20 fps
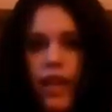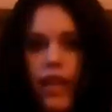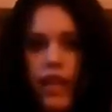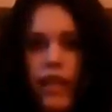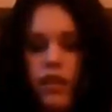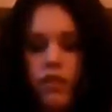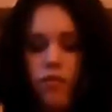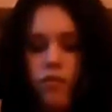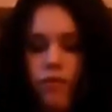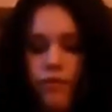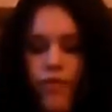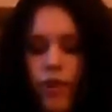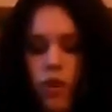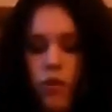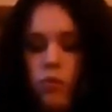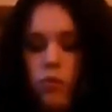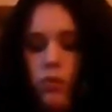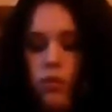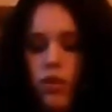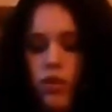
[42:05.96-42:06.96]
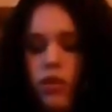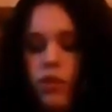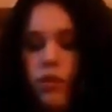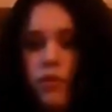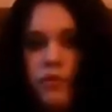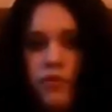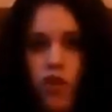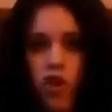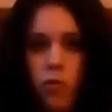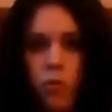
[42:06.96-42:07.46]
Heat, fold,
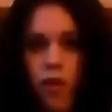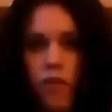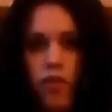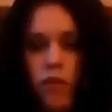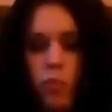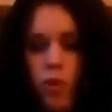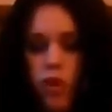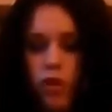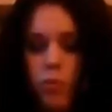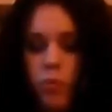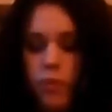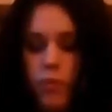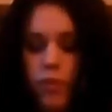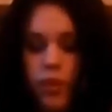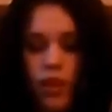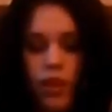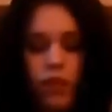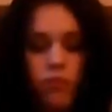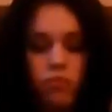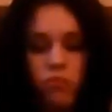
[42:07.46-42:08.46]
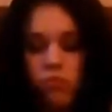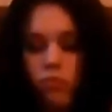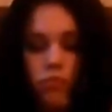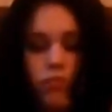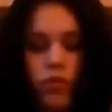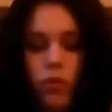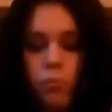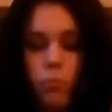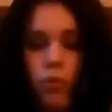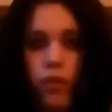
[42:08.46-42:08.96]
form over the boob.
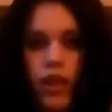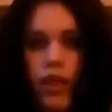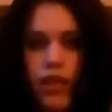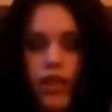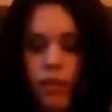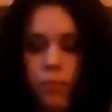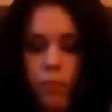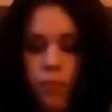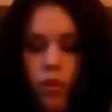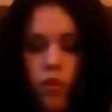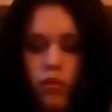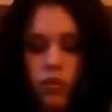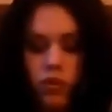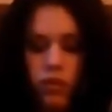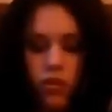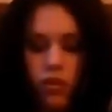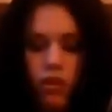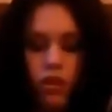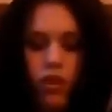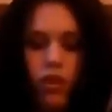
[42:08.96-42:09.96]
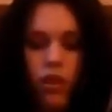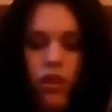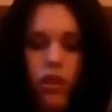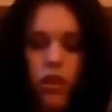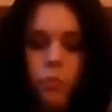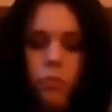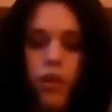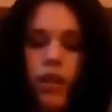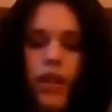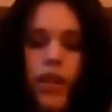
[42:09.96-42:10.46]
Pretty simple,
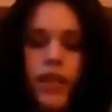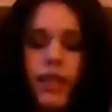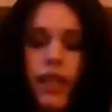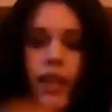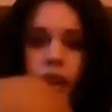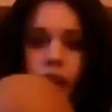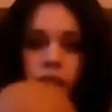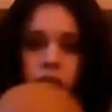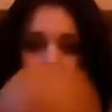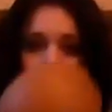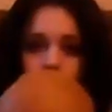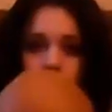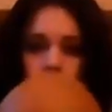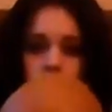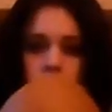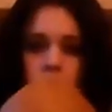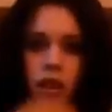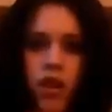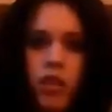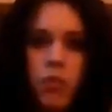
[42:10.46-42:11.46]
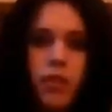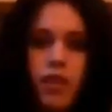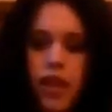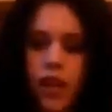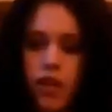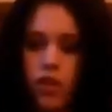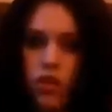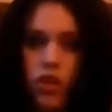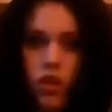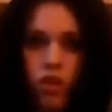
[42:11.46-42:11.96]
pretty easy, and then I'm going to show you how to
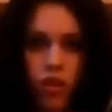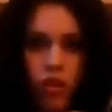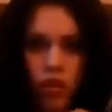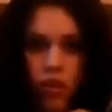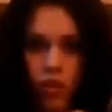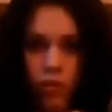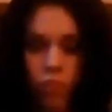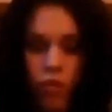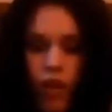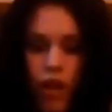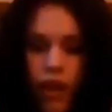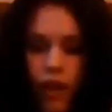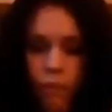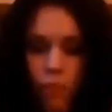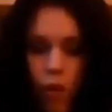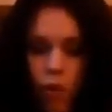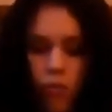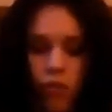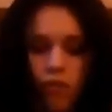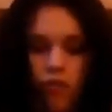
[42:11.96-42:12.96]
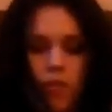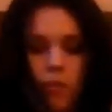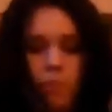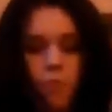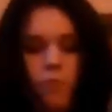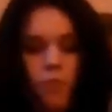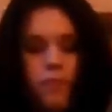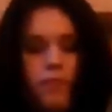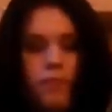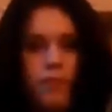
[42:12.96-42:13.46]
attach them when I have both of
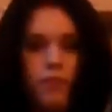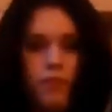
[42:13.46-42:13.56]
them.